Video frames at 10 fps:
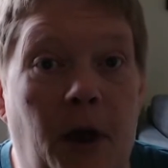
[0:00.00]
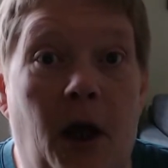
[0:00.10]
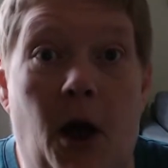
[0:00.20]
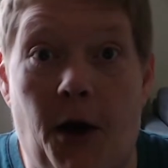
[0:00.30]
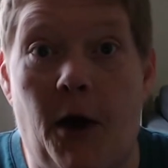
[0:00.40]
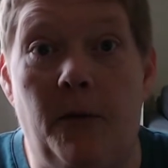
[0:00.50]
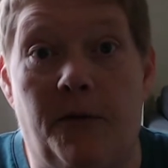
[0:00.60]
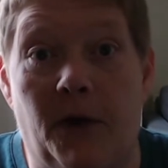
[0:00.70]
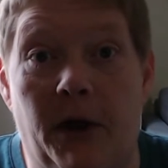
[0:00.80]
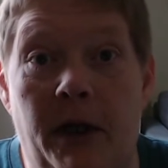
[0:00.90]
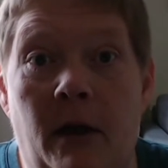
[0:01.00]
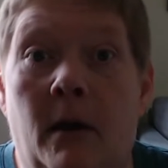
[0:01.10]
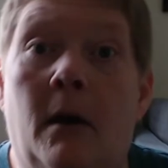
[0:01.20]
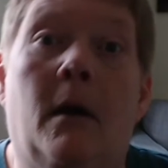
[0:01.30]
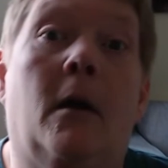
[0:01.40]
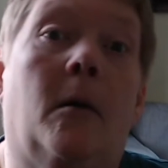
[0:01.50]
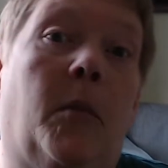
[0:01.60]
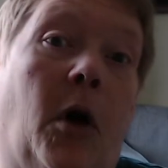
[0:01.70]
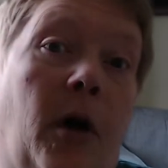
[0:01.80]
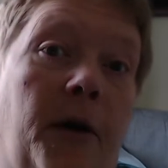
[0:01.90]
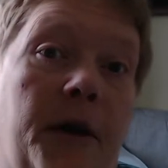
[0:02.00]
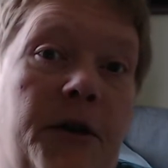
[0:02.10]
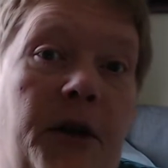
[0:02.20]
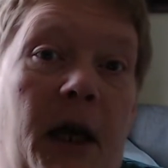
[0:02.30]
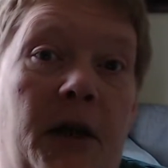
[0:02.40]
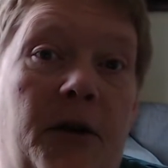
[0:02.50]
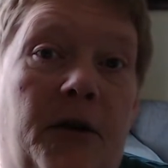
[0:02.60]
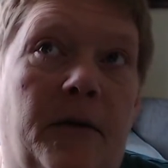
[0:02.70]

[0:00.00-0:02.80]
and hopefully part of this next